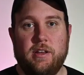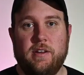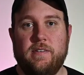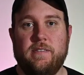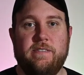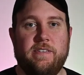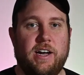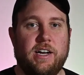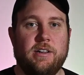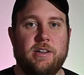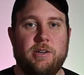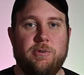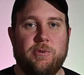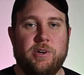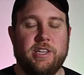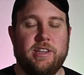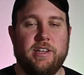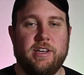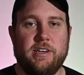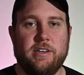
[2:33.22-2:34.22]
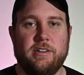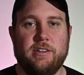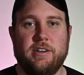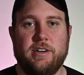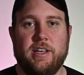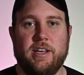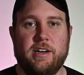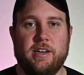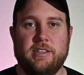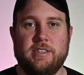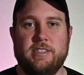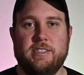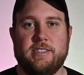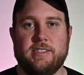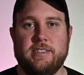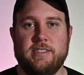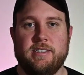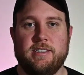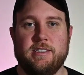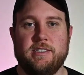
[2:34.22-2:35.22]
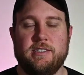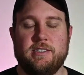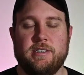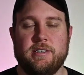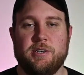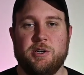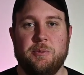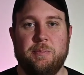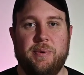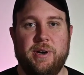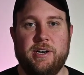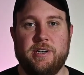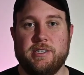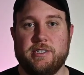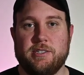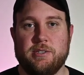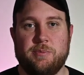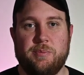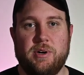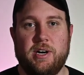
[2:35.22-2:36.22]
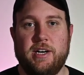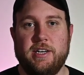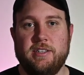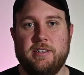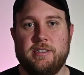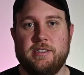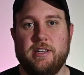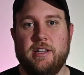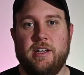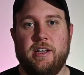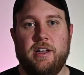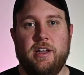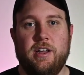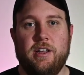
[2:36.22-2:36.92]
And finally, one thing to look at on these lenses and compare is the price.